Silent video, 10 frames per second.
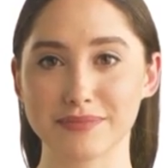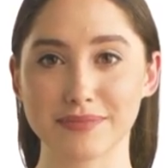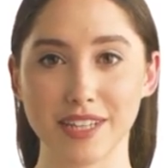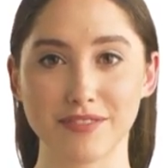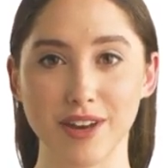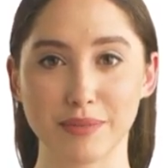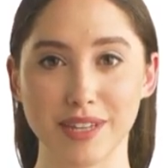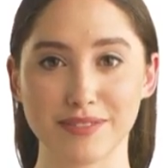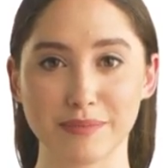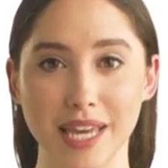The
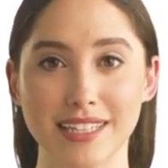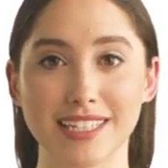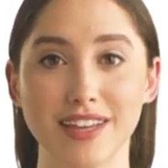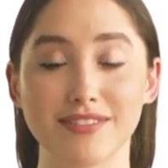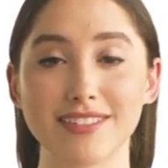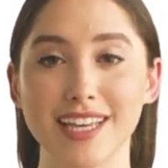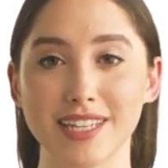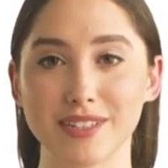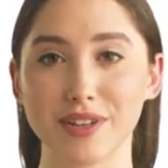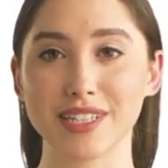forklift main lift
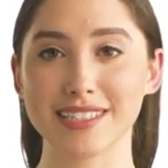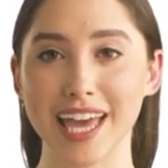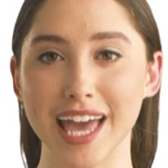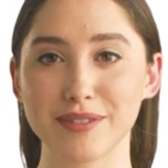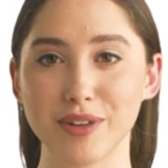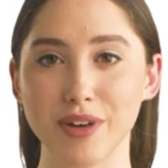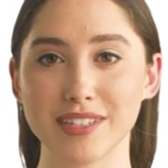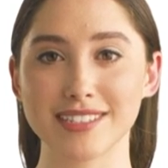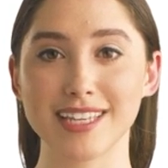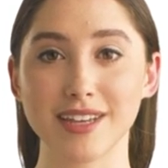cylinder is a
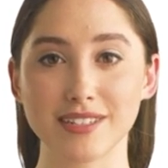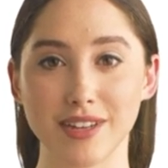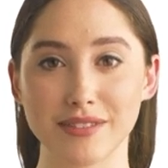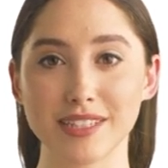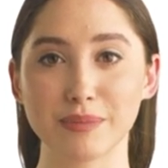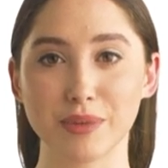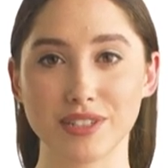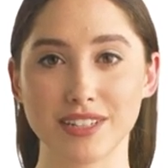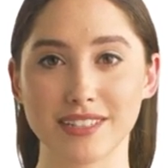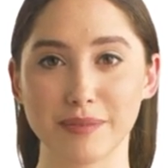hydraulic cylinder that
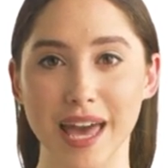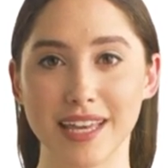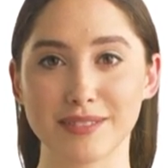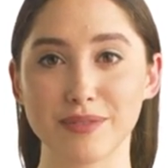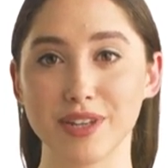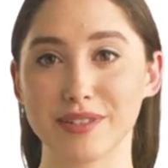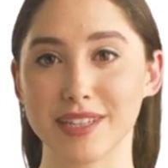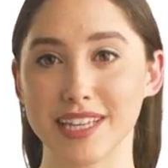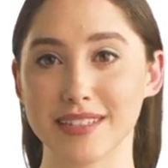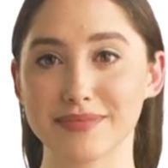pushes the mast
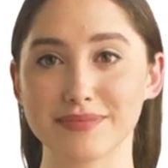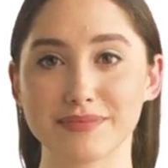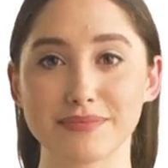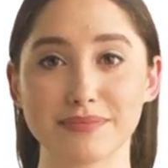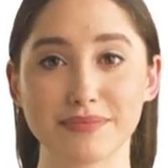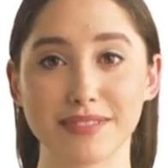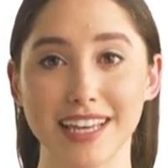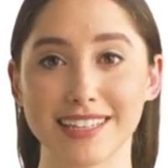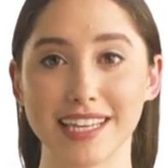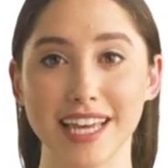vertically.
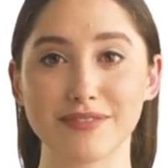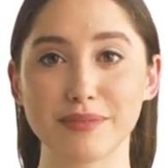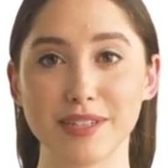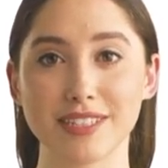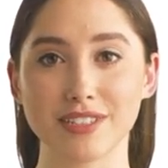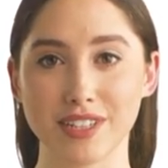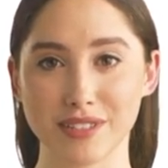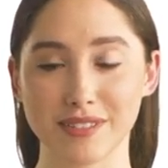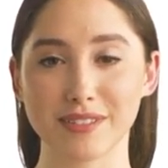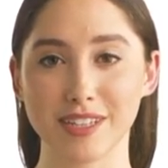In the lift
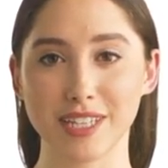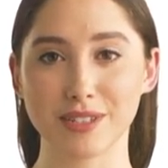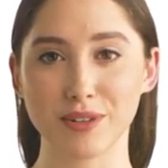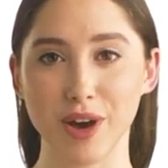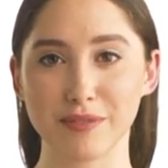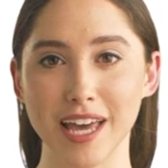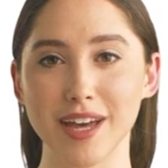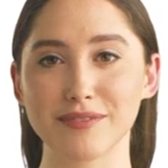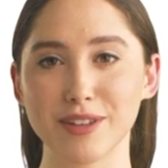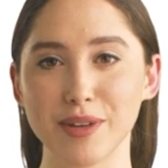position, the control
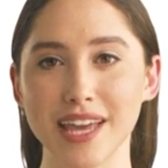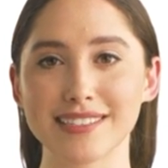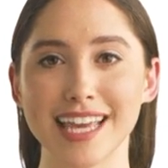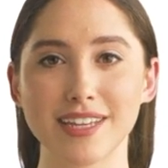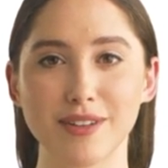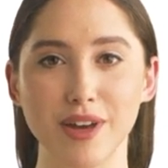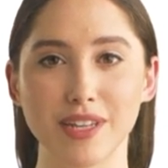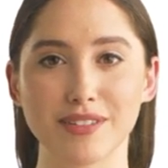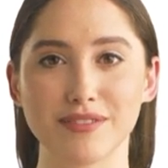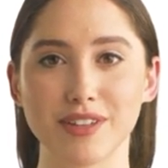valve directs
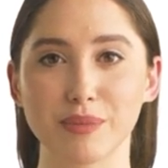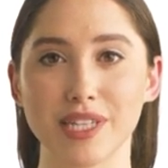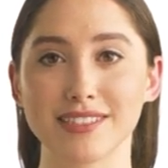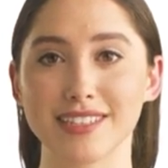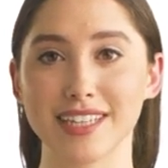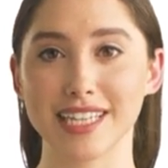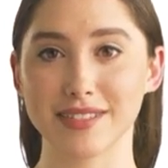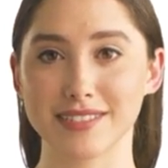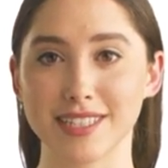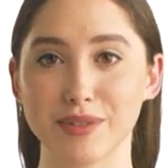hydraulic fluid to the
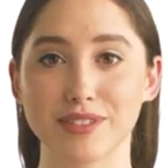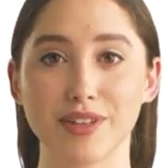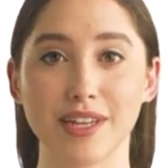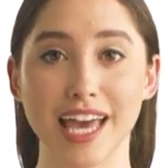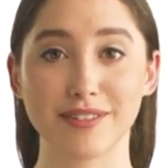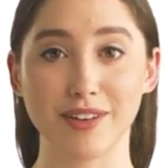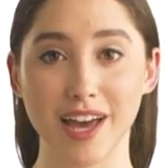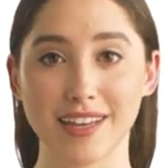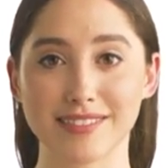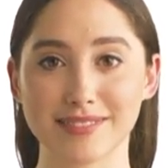lift cylinder and
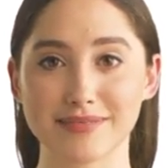rod.